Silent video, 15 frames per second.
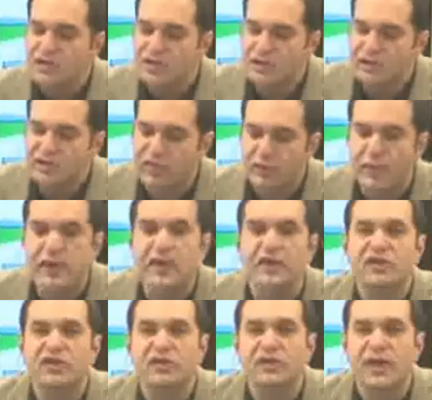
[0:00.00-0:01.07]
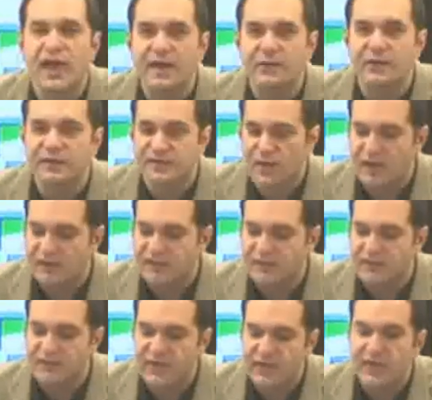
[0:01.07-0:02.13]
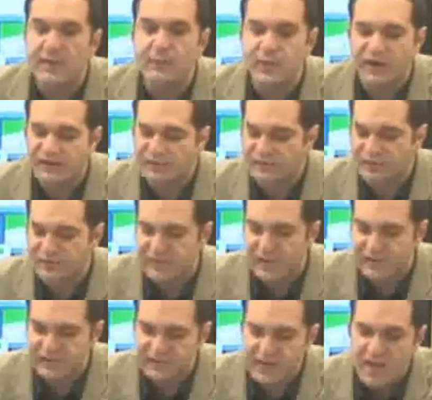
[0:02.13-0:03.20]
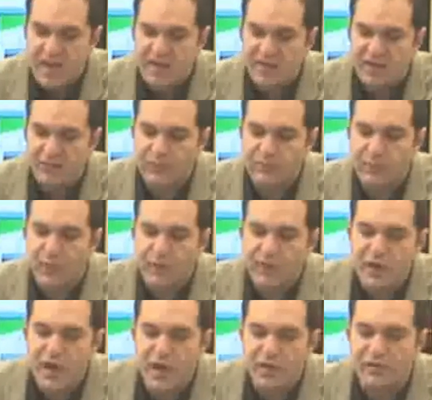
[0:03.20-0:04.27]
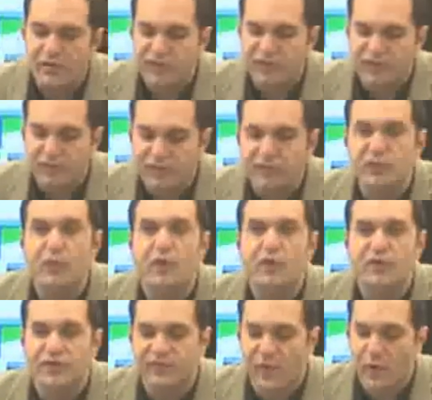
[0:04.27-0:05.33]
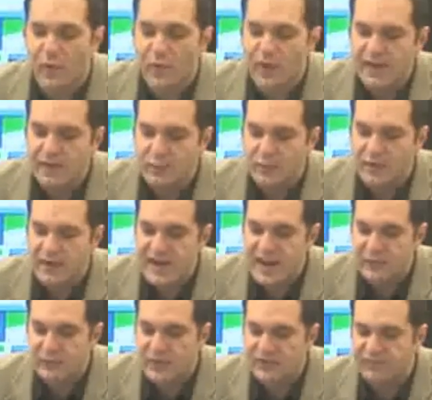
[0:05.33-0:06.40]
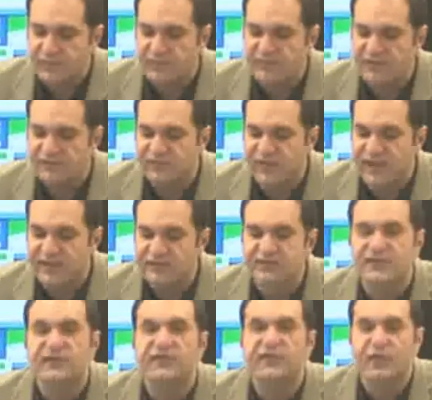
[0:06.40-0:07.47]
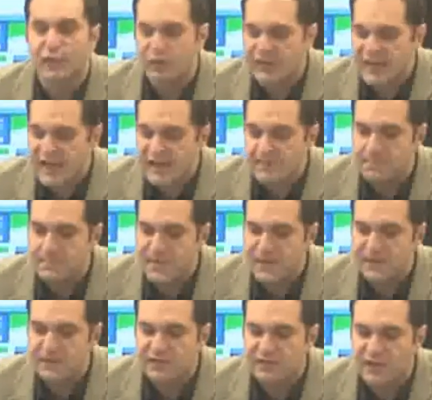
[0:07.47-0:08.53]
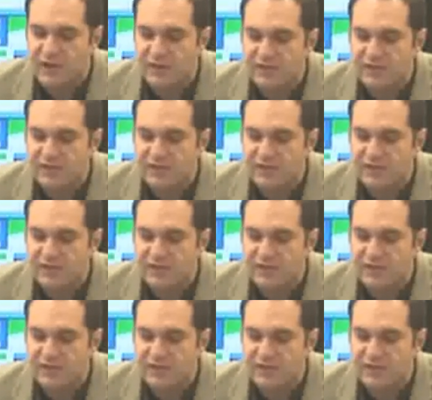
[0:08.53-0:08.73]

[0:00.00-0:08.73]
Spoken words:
Q3 and Q9 results, very impressive results. They're reporting on their third quarter of 2008, where net revenues advanced to $48 million,